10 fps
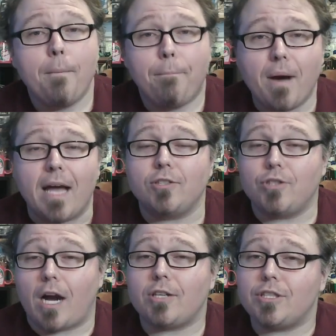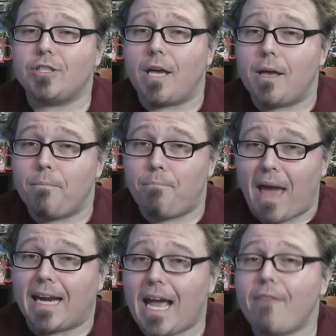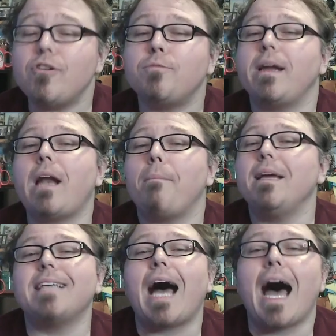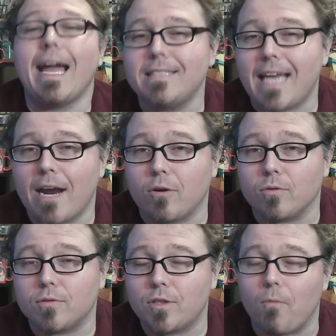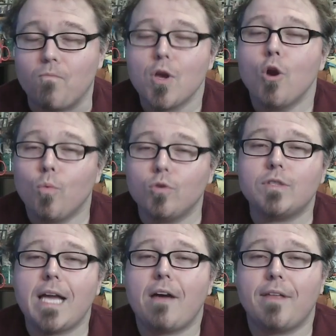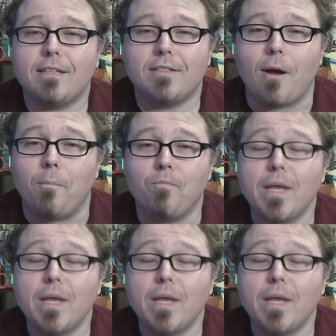But Josh's batting average may not be as high as Harold, so we'll see how things go.